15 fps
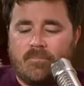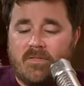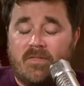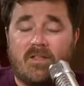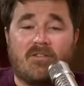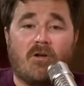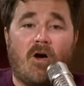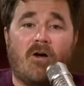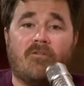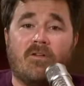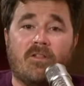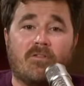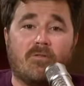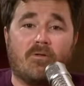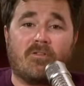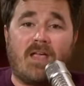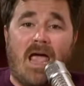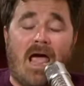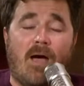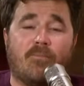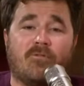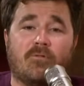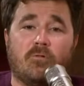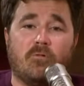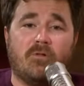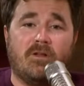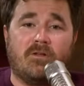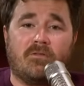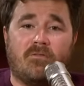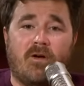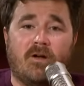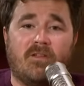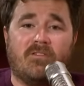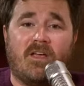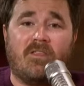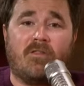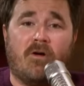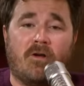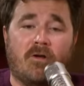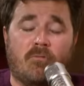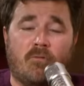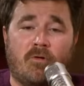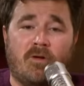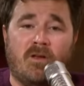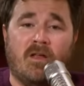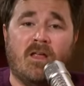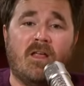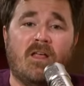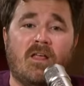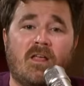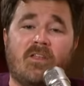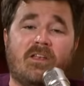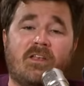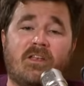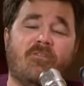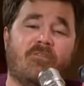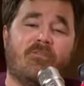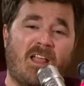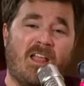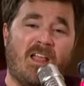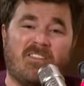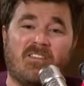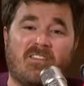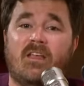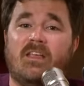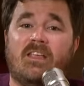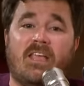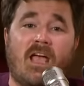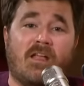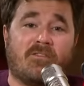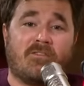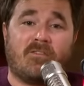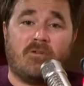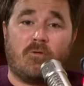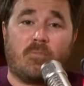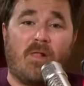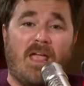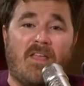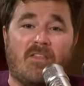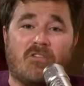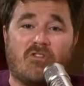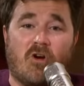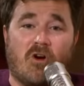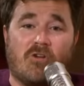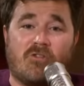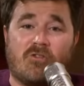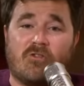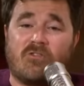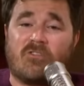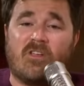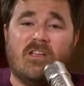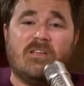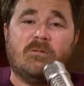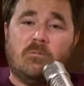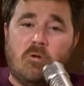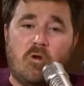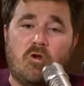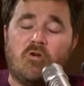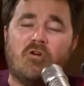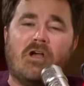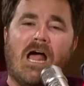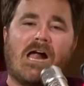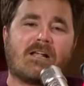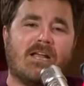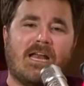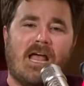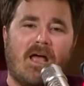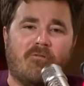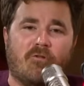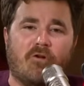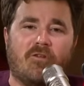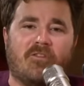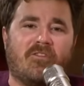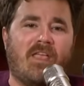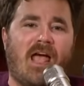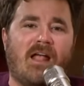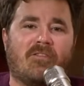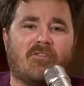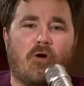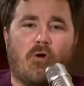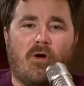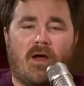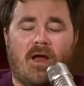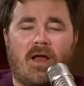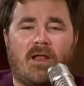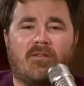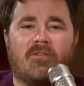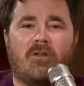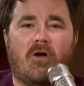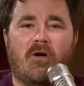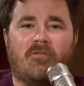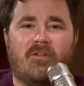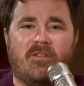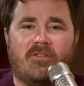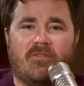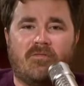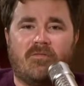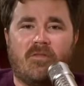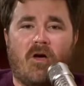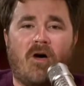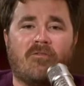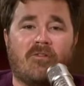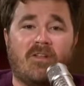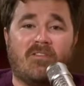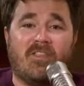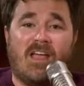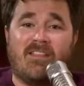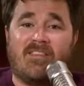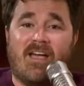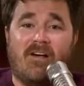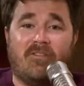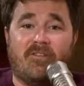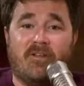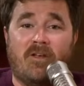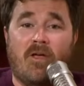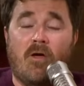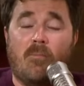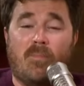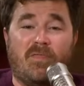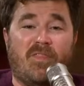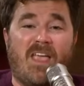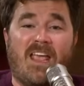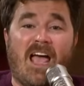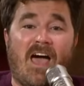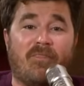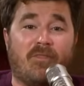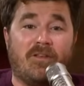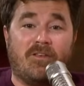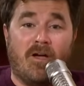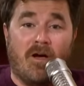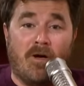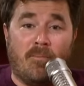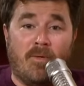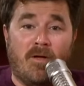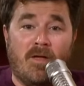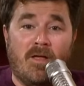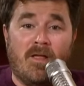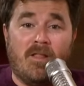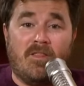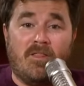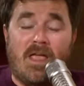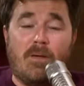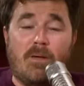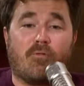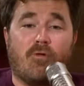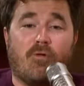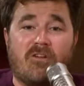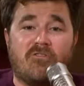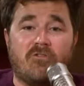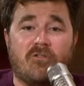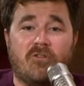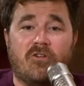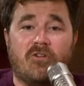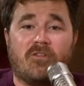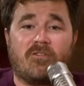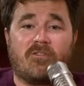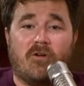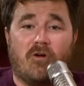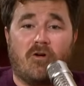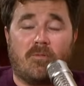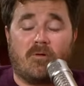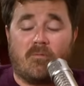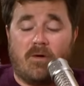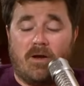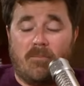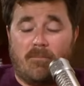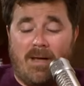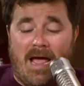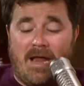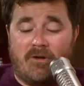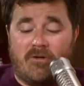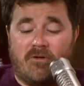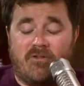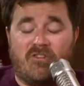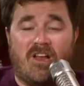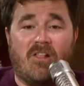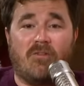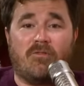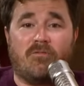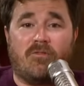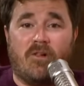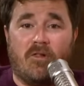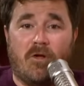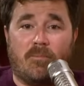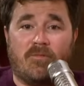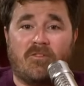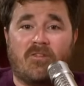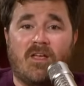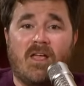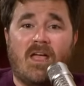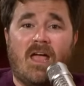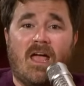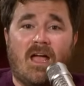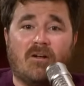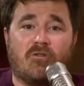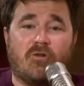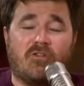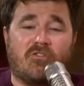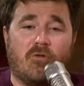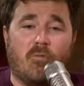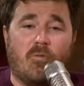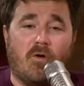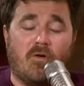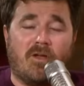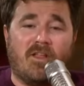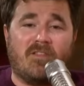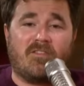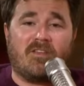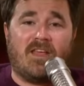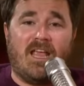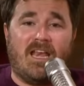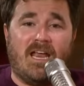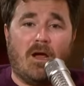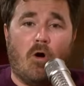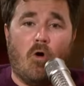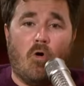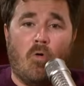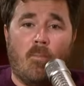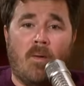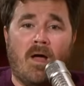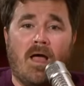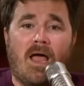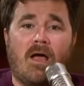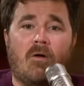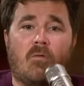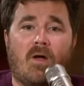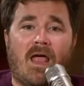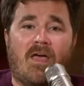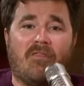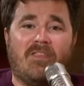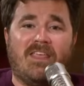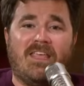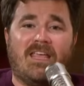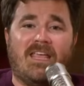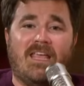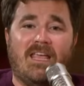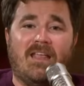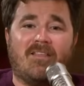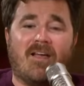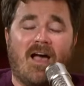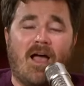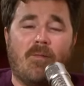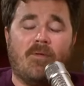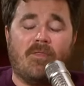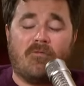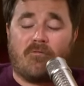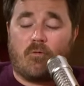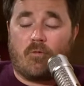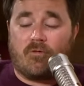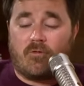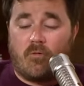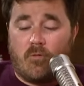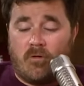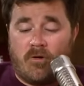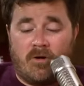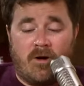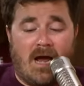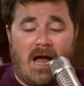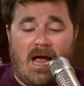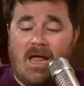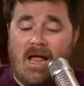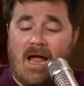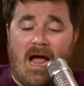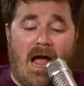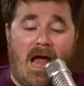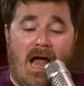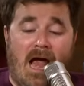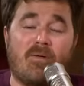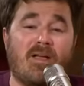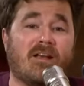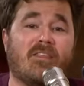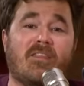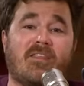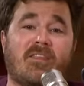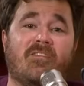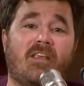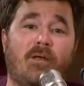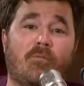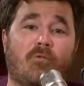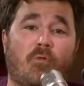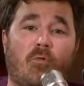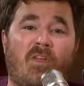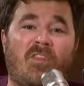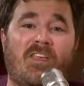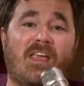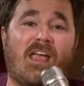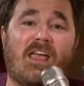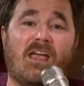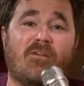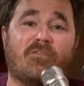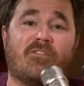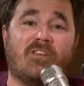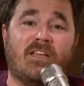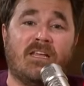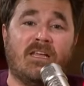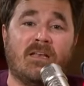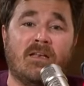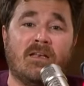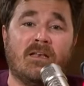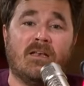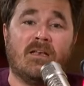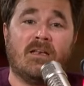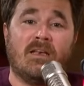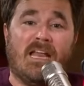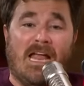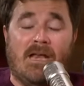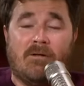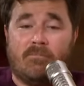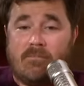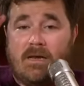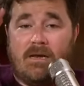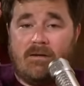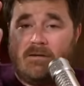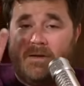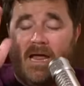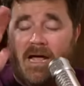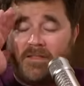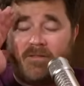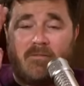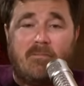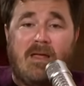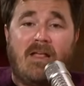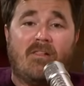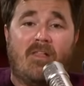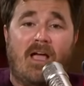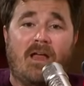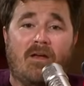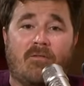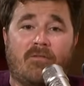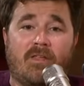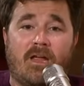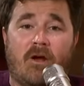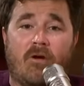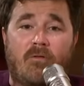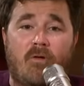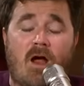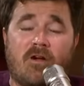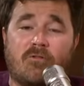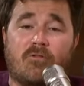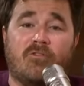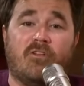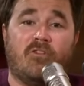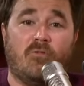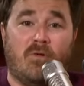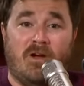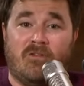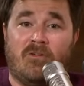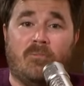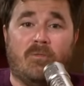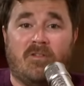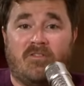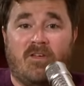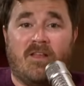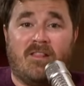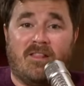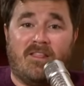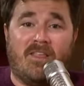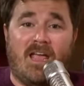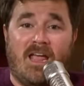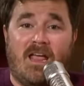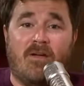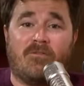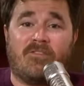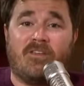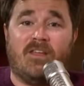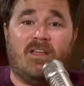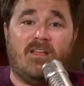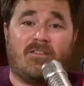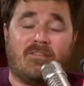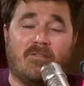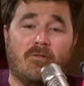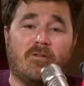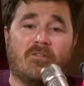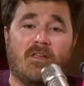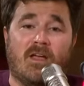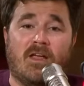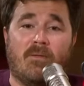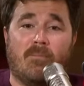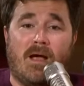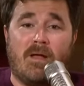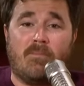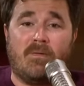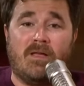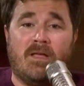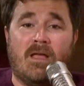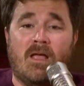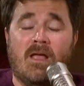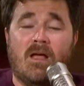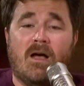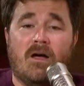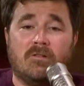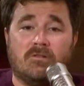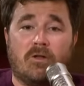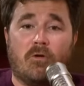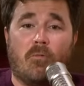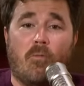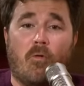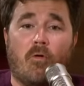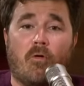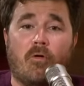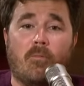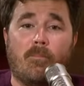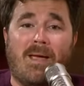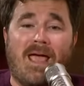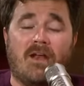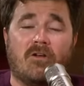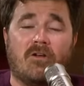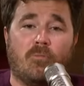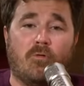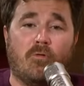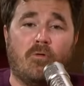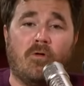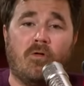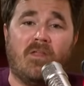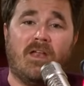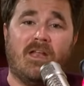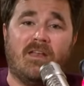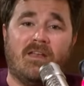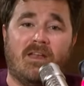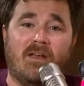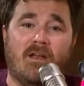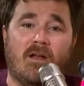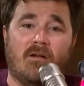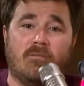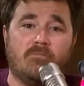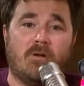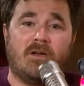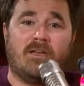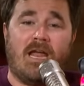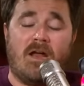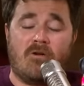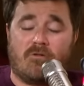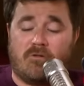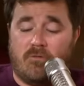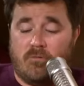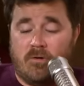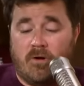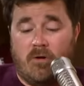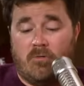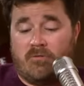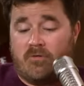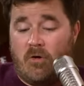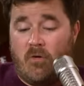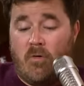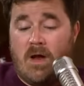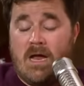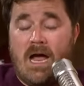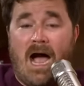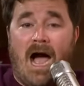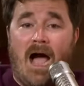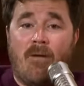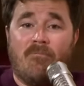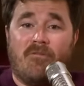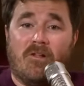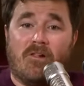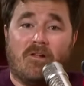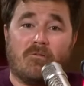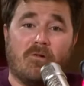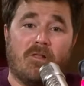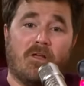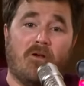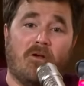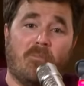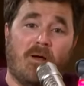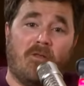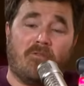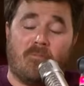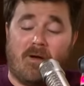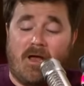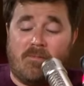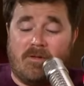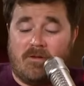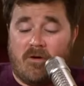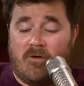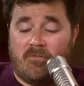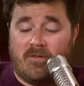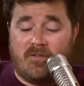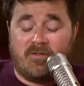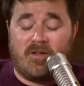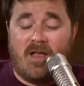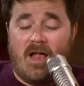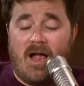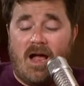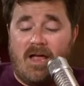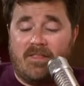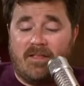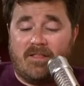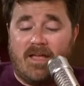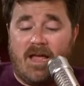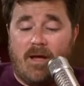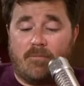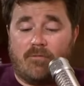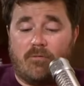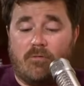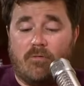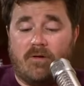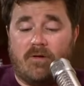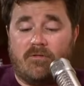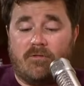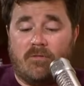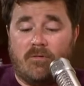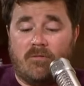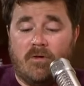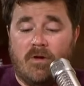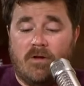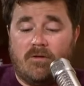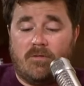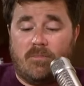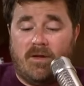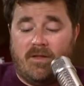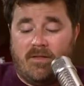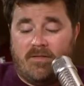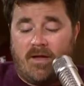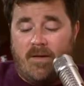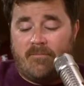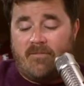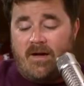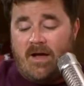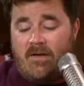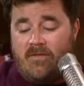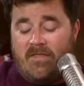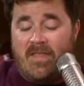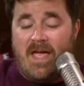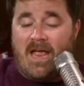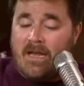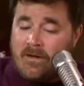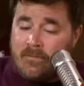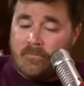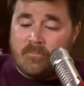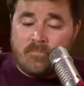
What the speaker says: This offense looks absolutely as fun as I thought it would. The defense, yes, you're playing the Chargers. You're not going to have good stats going against an offense that talented, but they got the dub. They pressured Justin Herbert when it mattered. Jalen Phillips, Christian Wilkins getting home at the key time in the fourth quarter. I picked this team to win the AFC, and not to make light of the Aaron Rodgers situation, but suddenly the AFC East looks like it might be a little more manageable than it did a day or two ago. So I'm feeling really good about the Miami Dolphins. I think they absolutely deserve to be in the top five. And then